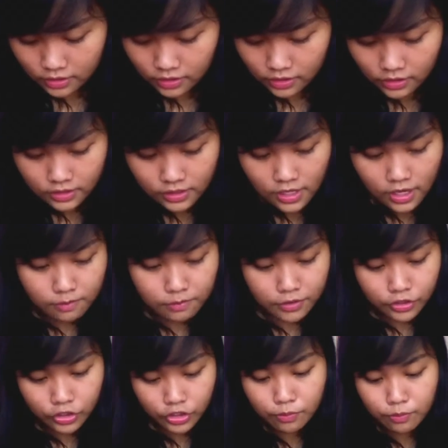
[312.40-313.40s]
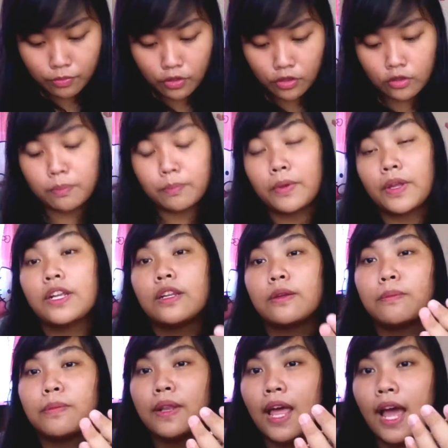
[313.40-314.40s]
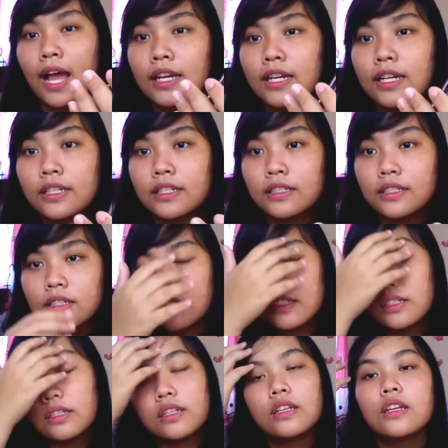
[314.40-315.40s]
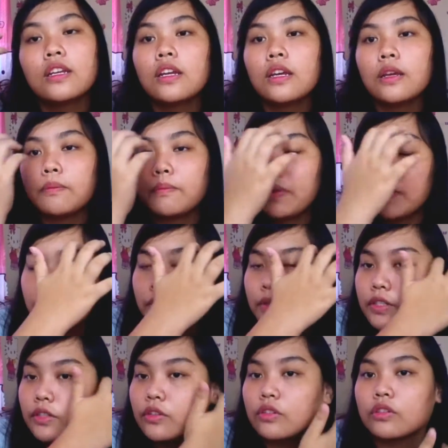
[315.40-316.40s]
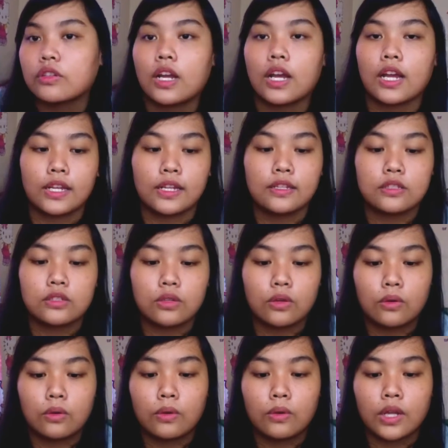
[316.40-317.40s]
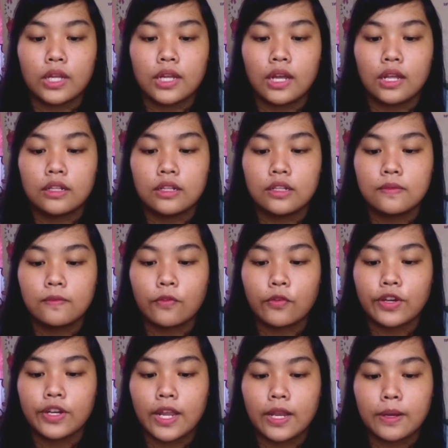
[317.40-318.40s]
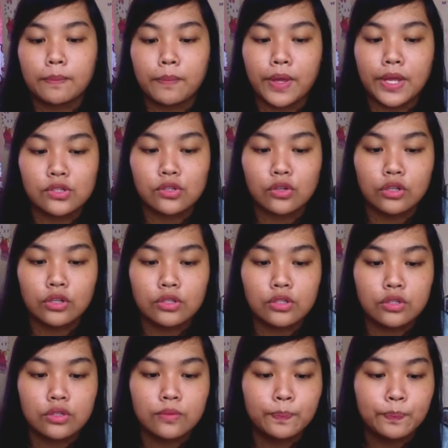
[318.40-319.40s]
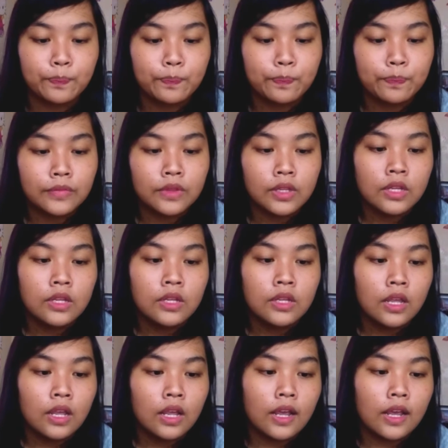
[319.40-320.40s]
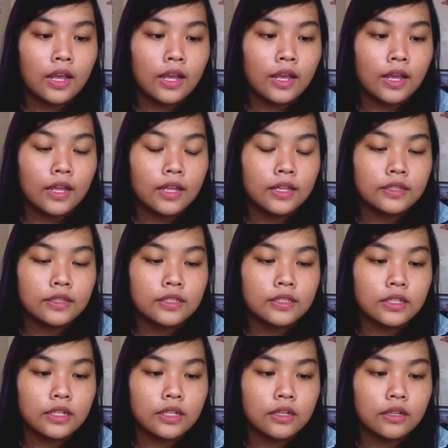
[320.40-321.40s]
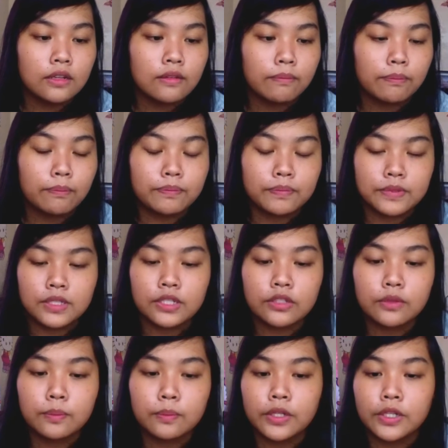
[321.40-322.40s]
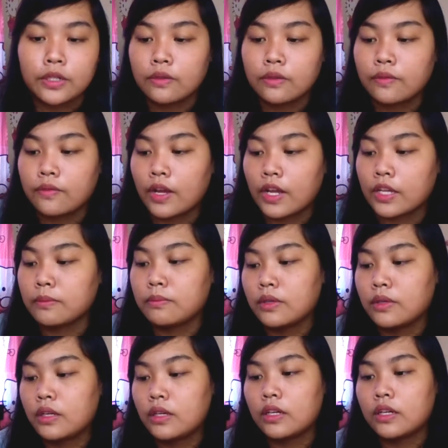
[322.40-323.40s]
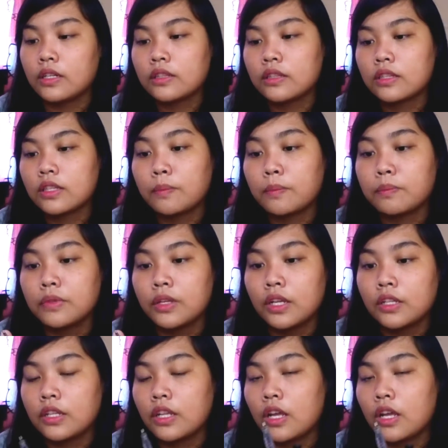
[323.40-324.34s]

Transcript: got this MNG ball pen black. Favorite ko to guys. So I got this for 9 pesos and 0.5 on tip.